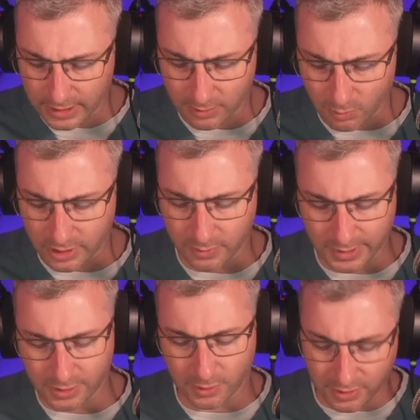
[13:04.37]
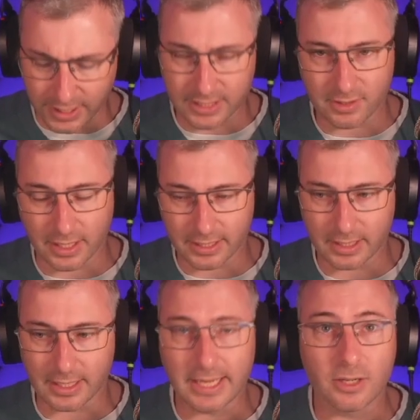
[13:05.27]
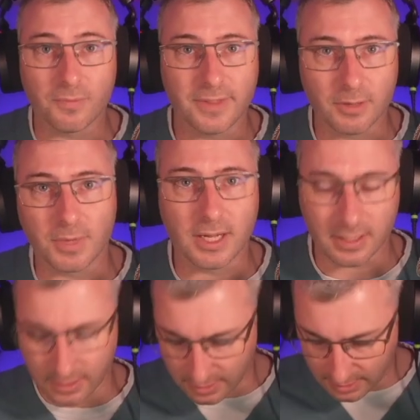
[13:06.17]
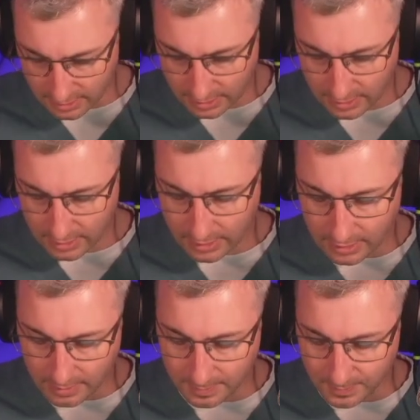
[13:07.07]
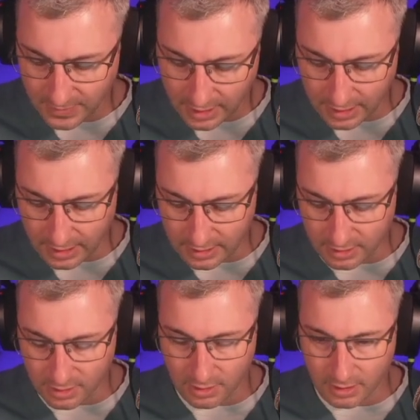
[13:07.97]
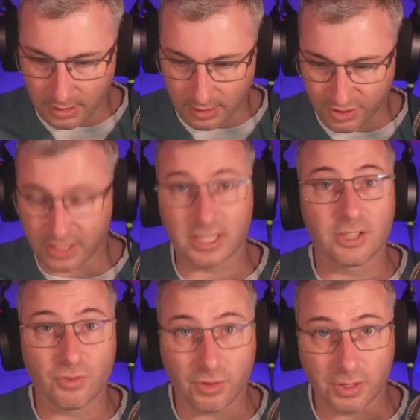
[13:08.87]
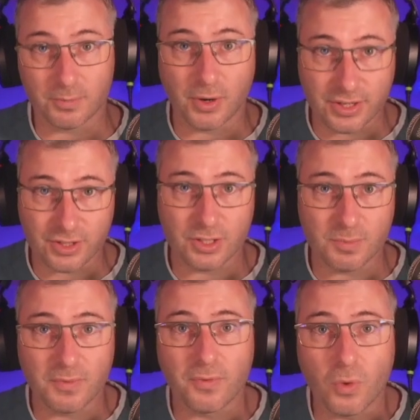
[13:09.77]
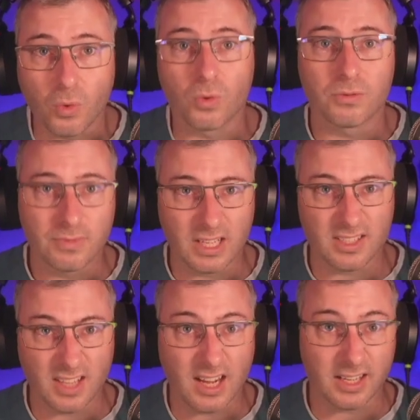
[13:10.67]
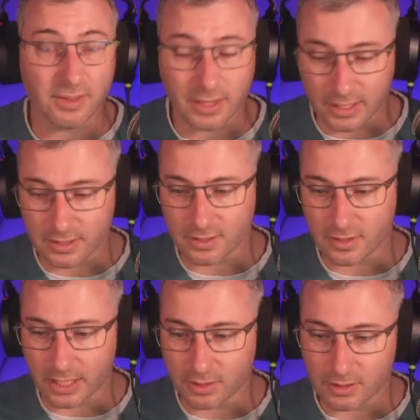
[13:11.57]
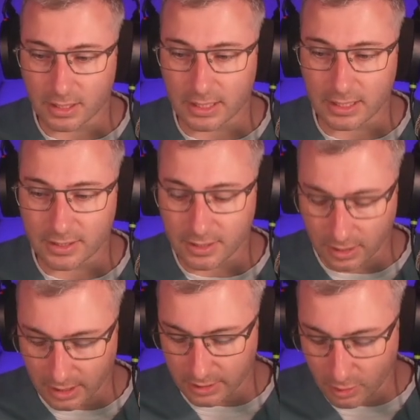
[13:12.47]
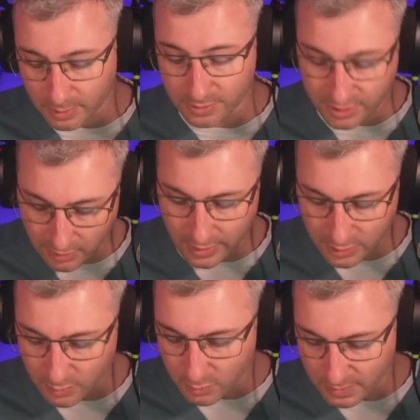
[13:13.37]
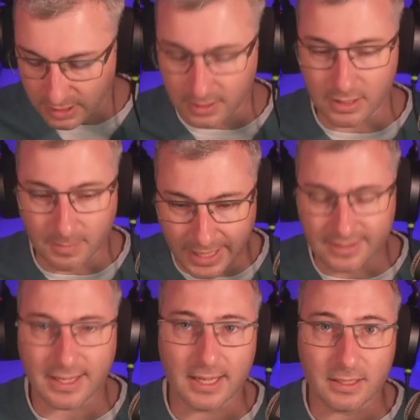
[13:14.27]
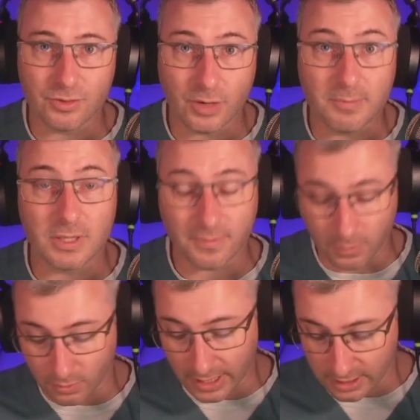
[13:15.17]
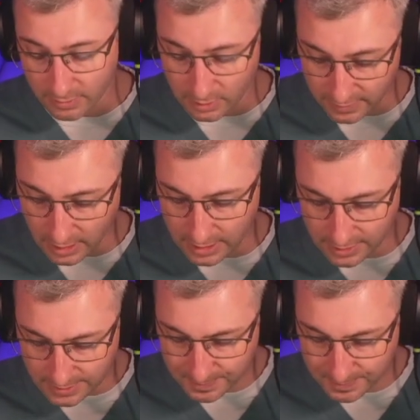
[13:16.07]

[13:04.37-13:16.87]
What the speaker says: wanting to exclude things like endophthalmitis, and check the intraocular pressures before starting things like topical steroids, which would be the mainstay treatment for anterior uveitis.